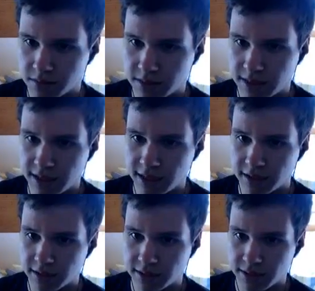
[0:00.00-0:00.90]

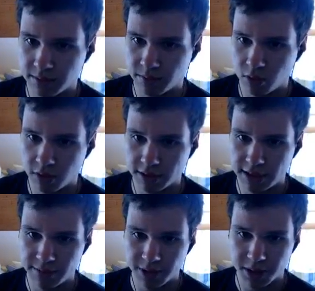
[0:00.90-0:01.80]
Take some more
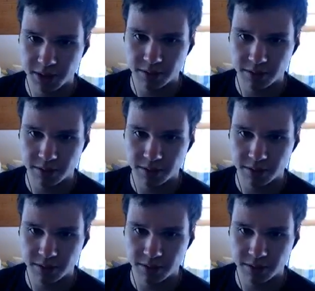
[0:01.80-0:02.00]
damage.